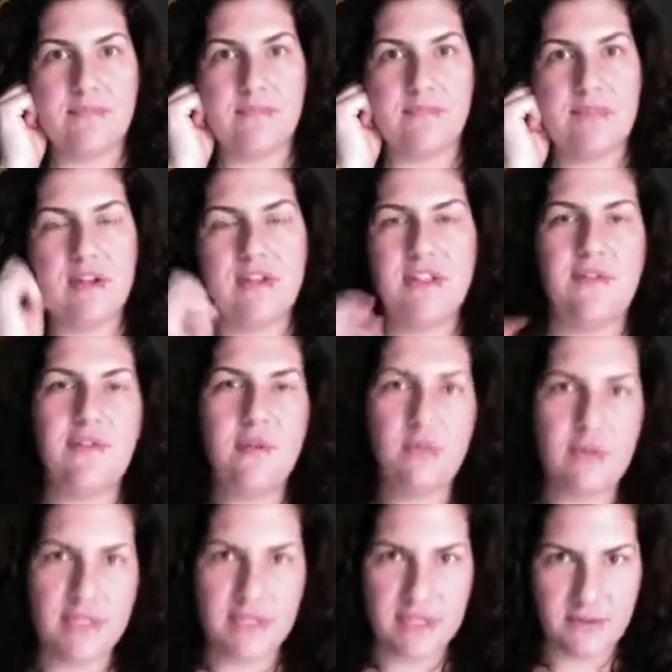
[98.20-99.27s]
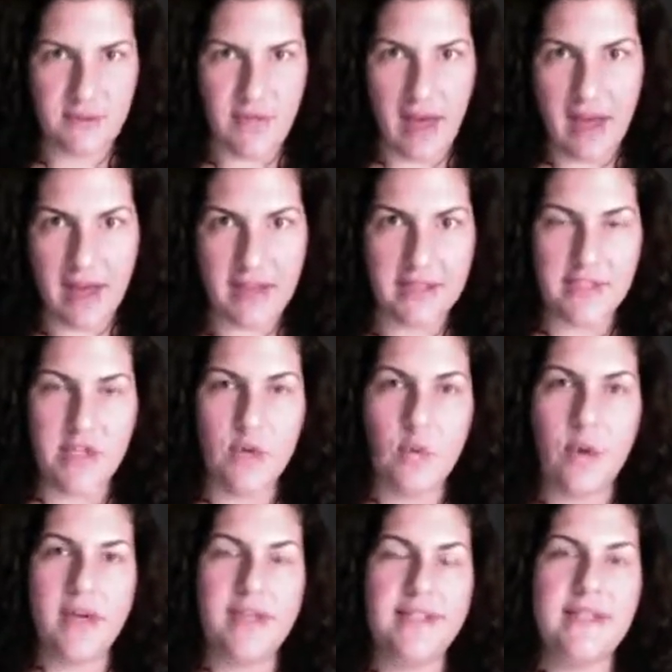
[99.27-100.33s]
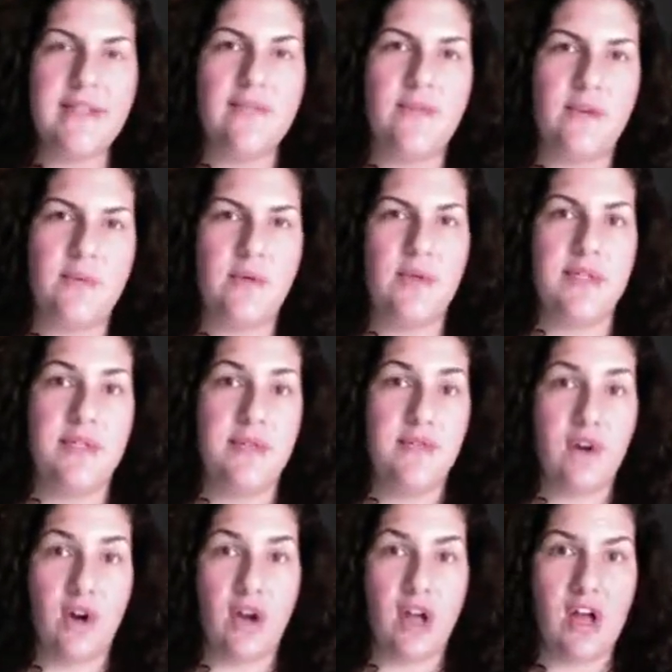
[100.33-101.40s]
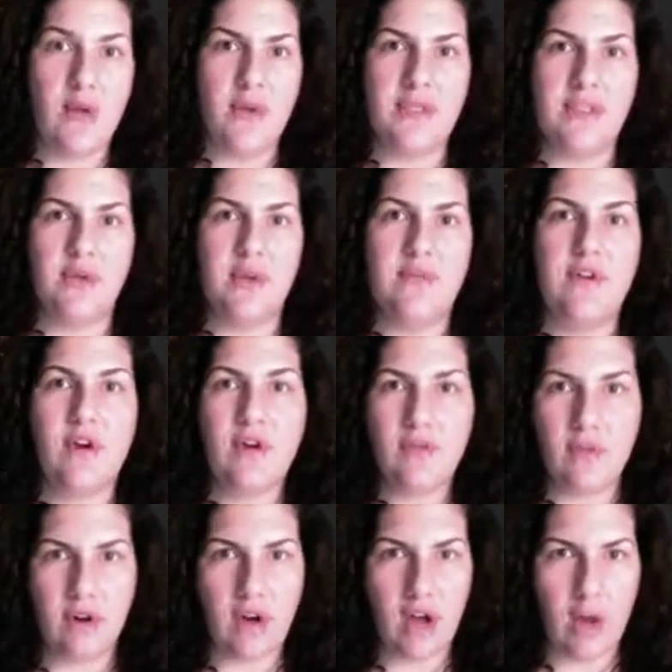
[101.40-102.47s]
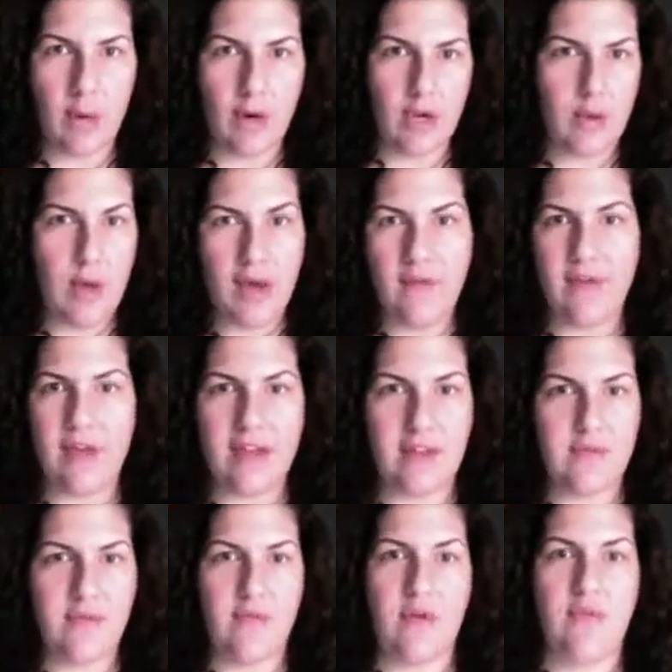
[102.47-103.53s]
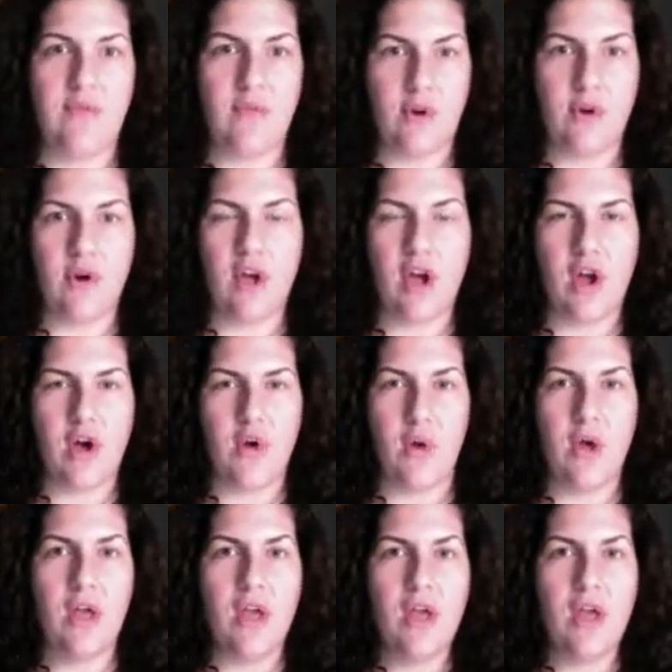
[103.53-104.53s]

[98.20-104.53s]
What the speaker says: there's a few reasons for that. And so one is that the full moon is in Virgo. And so if you're a Virgo or you have any Virgo